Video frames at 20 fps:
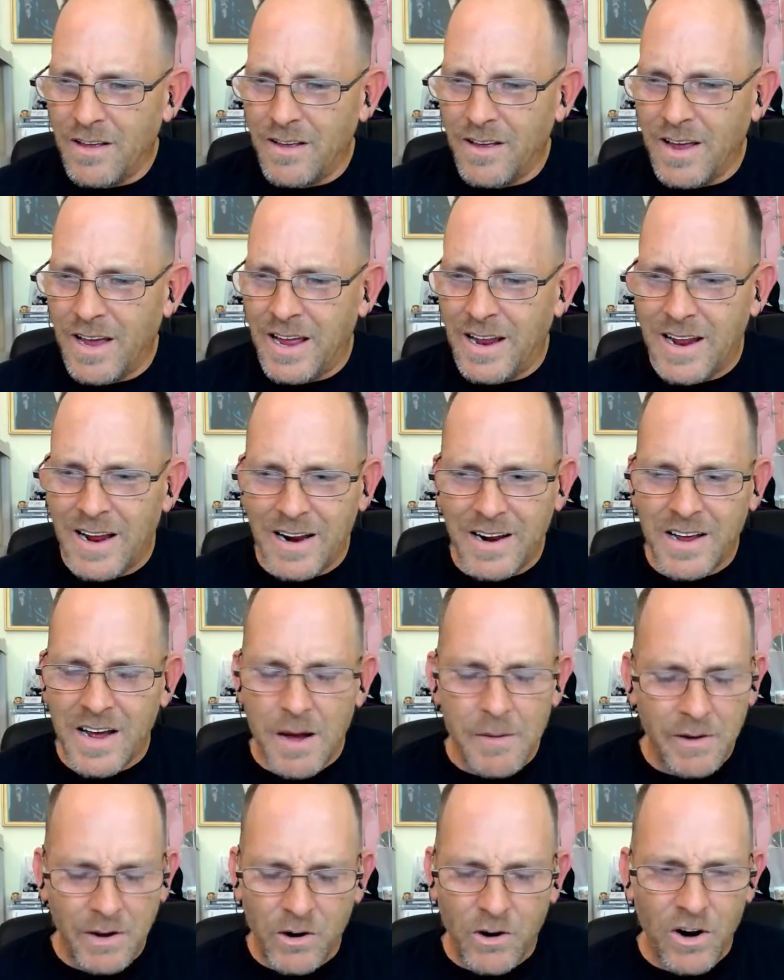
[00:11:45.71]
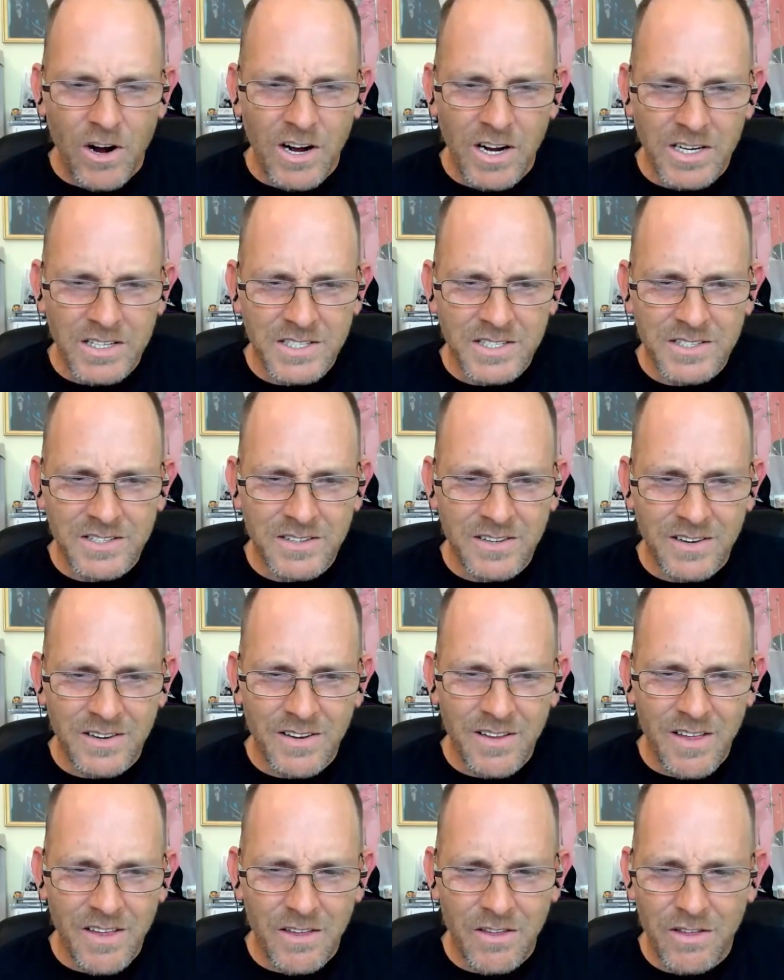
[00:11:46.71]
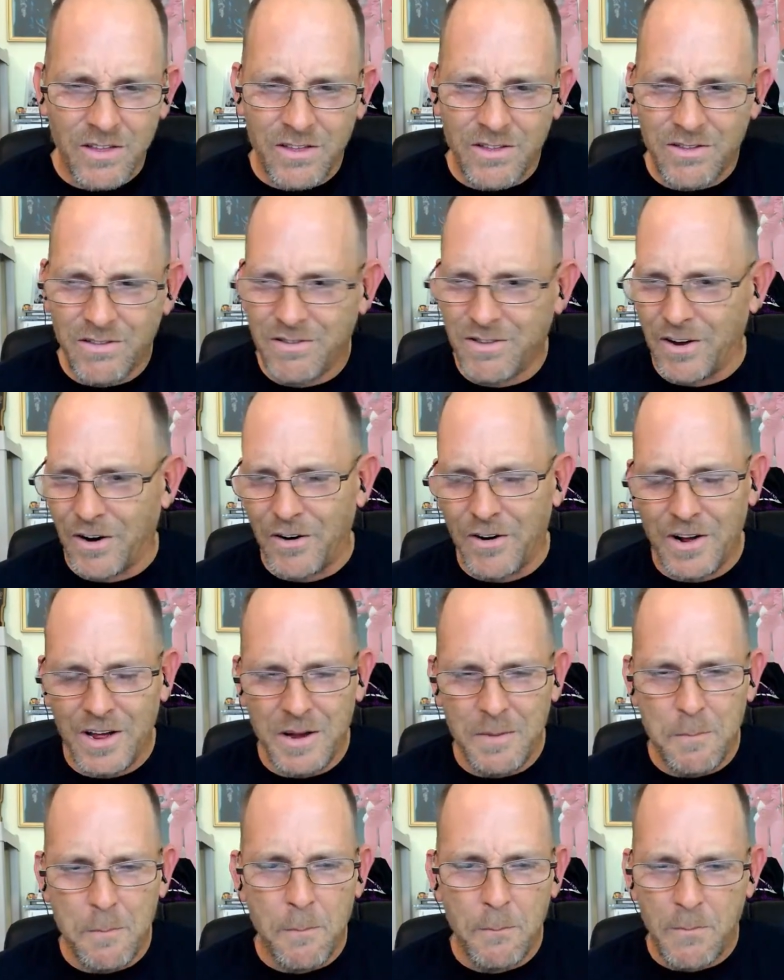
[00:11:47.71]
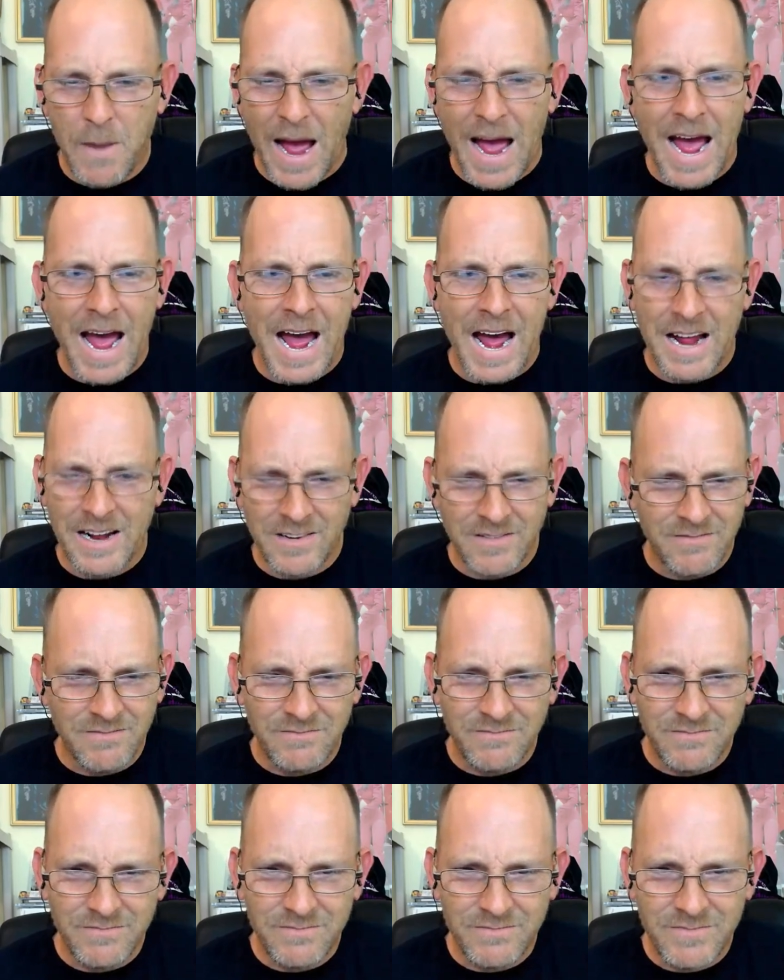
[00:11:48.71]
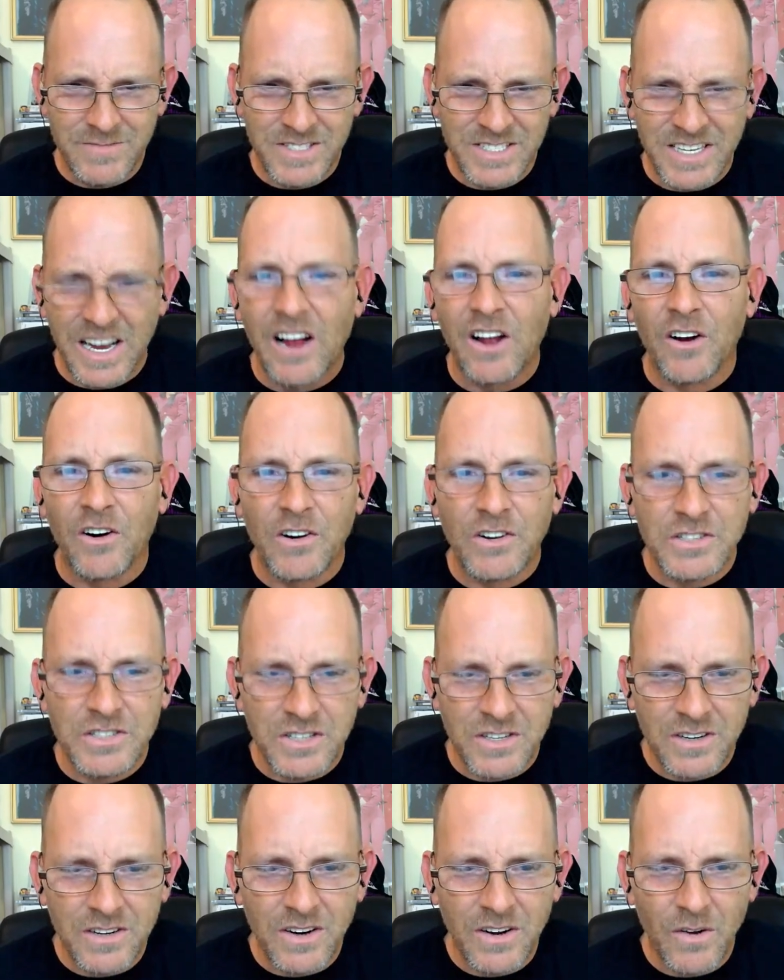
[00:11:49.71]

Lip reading: he didn't come across 30 bad sellers,